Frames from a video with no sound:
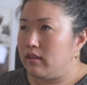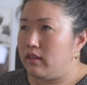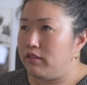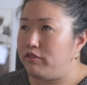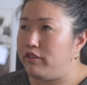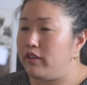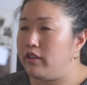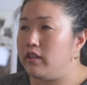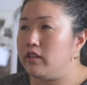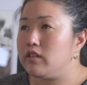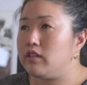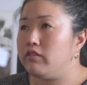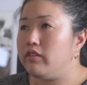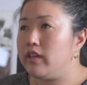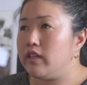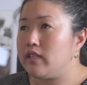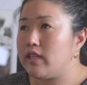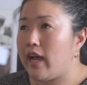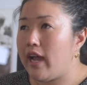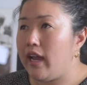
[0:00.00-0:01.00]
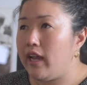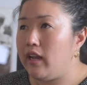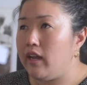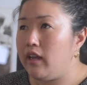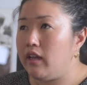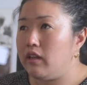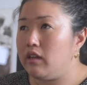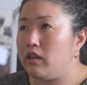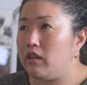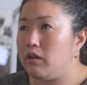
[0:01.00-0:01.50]
feelings of
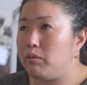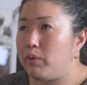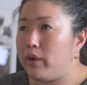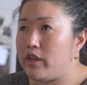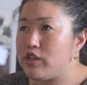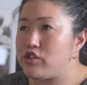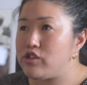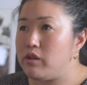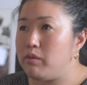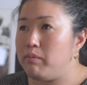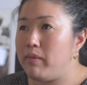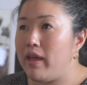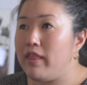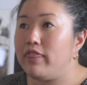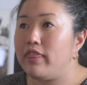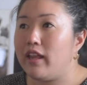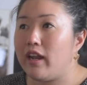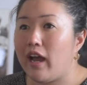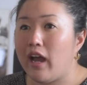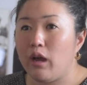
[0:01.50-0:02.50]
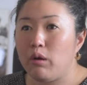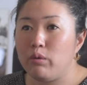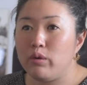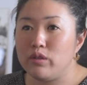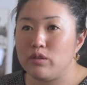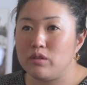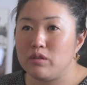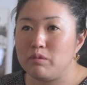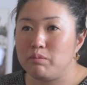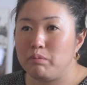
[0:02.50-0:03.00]
anxiety and depression meant that I
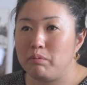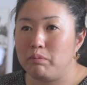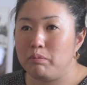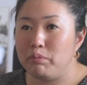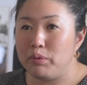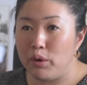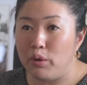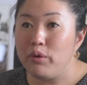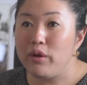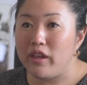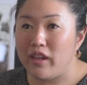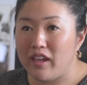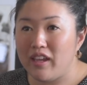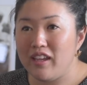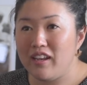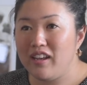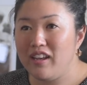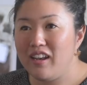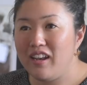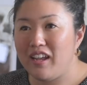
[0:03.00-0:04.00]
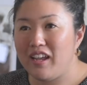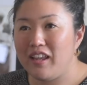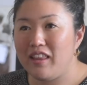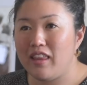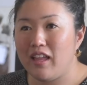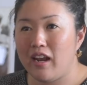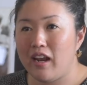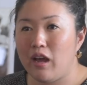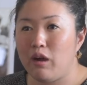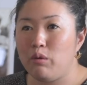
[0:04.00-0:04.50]
was broken and
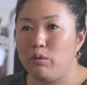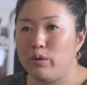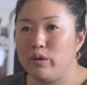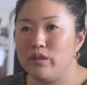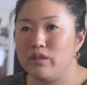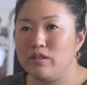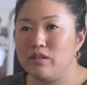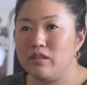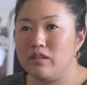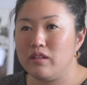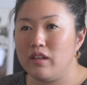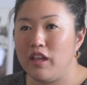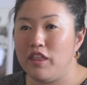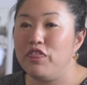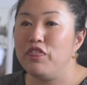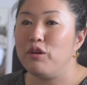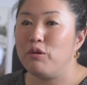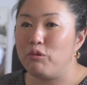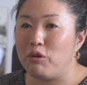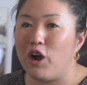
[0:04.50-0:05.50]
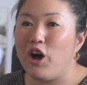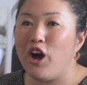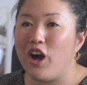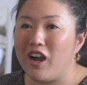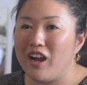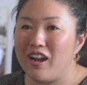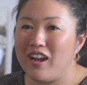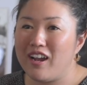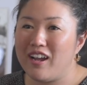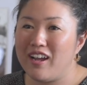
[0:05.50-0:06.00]
that I was in the
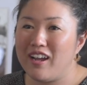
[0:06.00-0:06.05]
wrong.